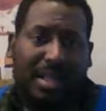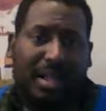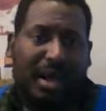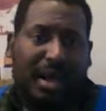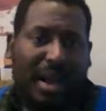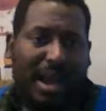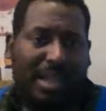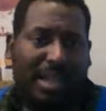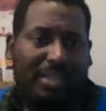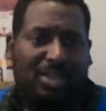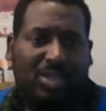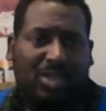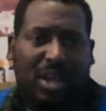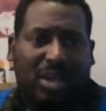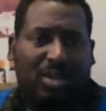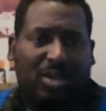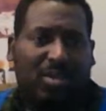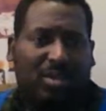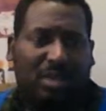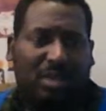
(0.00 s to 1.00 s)
All right,
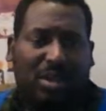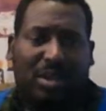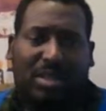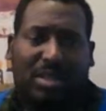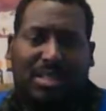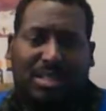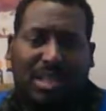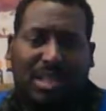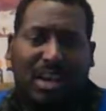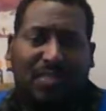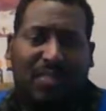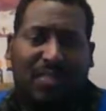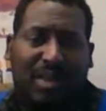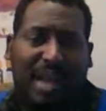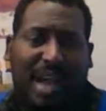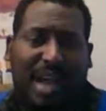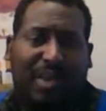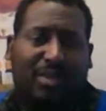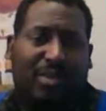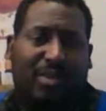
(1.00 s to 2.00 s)
start using our stuff. We
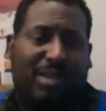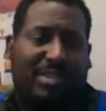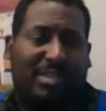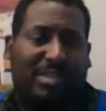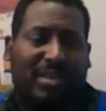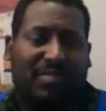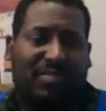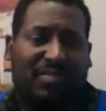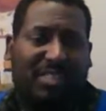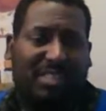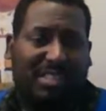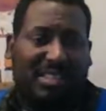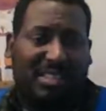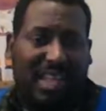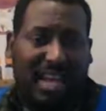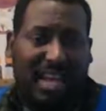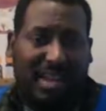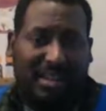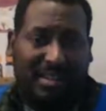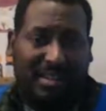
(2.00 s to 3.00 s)
got great stuff for
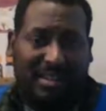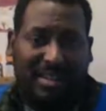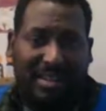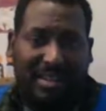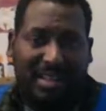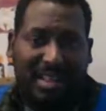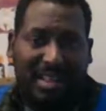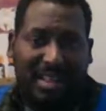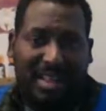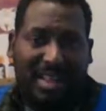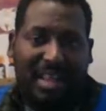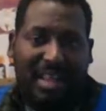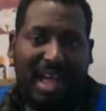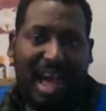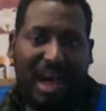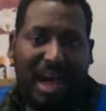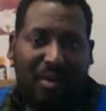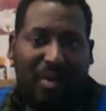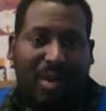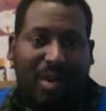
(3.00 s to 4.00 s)
skin.
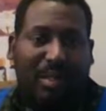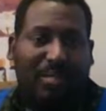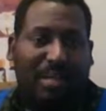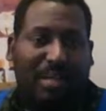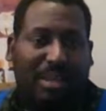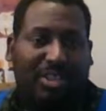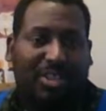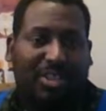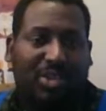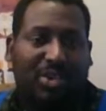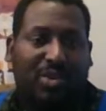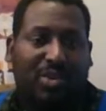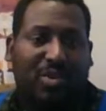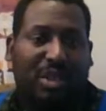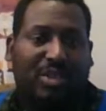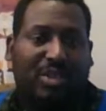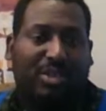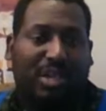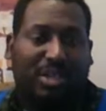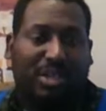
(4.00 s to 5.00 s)
I want to make sure you
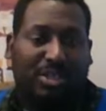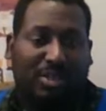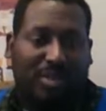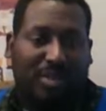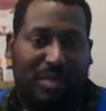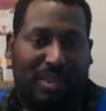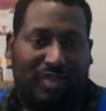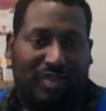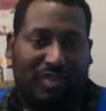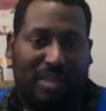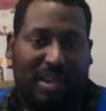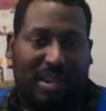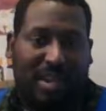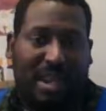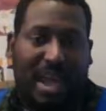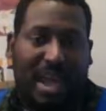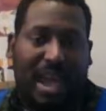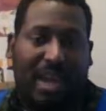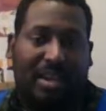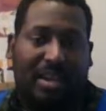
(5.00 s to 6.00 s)
create transformation.
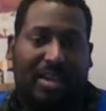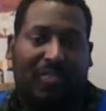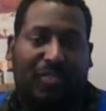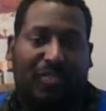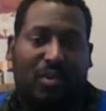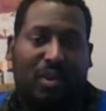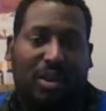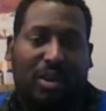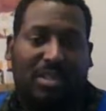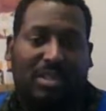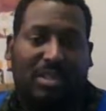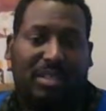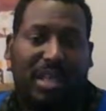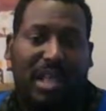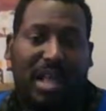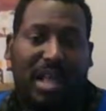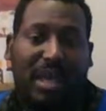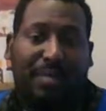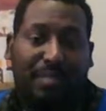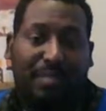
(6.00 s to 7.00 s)
And of course,
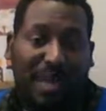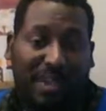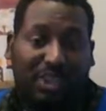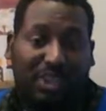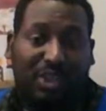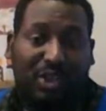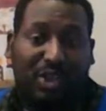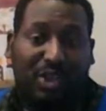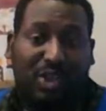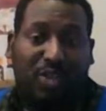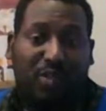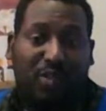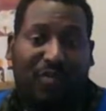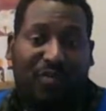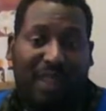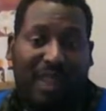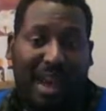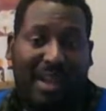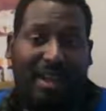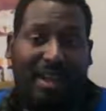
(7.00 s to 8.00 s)
make sure you
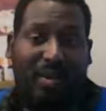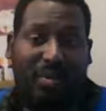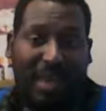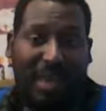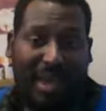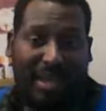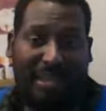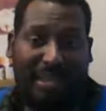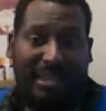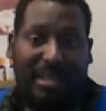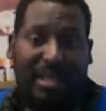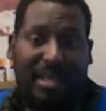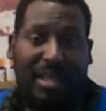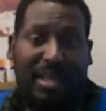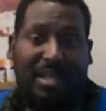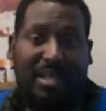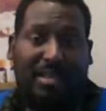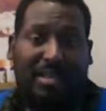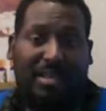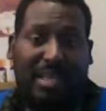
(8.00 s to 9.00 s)
find a way
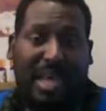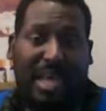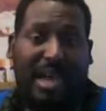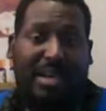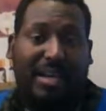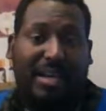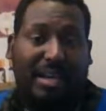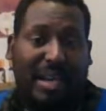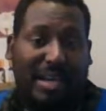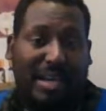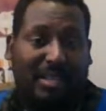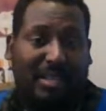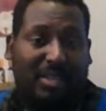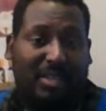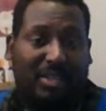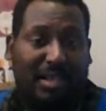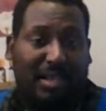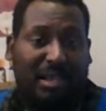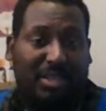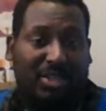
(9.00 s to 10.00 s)
to get connected
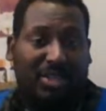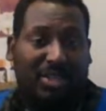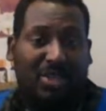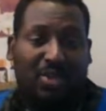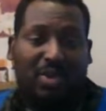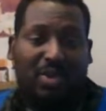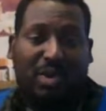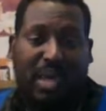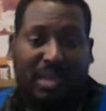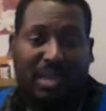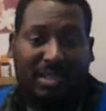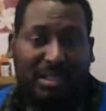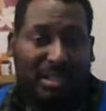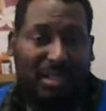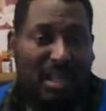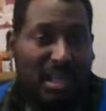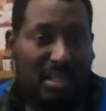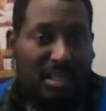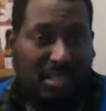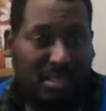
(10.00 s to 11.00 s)
with us. You can
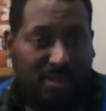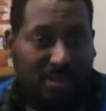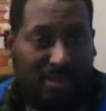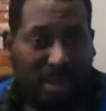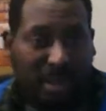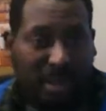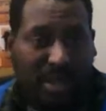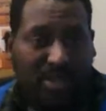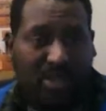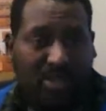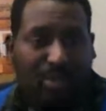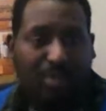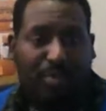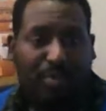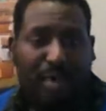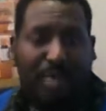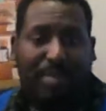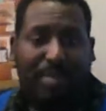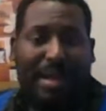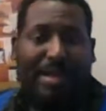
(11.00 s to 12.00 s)
support us through
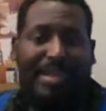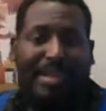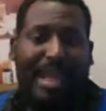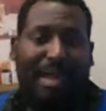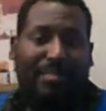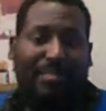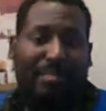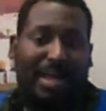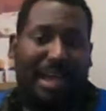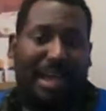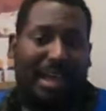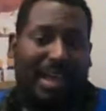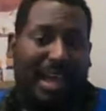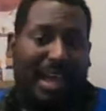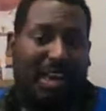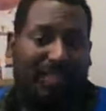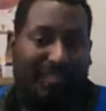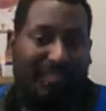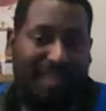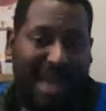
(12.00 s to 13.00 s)
paypal.me at
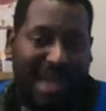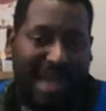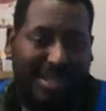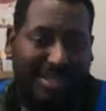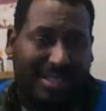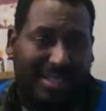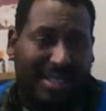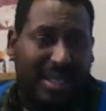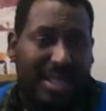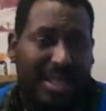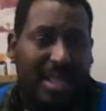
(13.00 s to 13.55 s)
HealthMax.